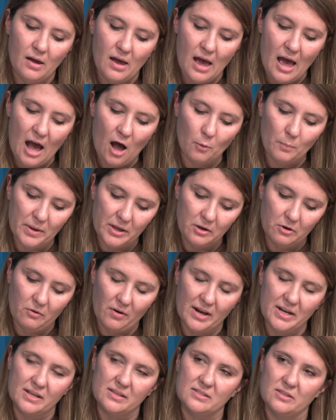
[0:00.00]
helping
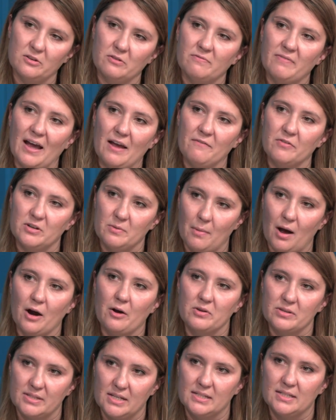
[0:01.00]
Ukrainians in their fight for
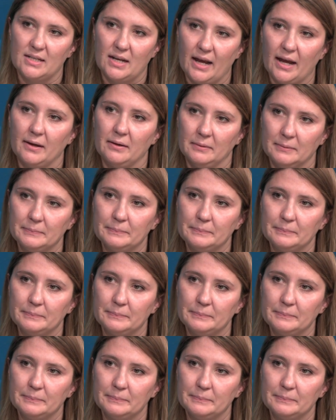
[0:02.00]
democracy today.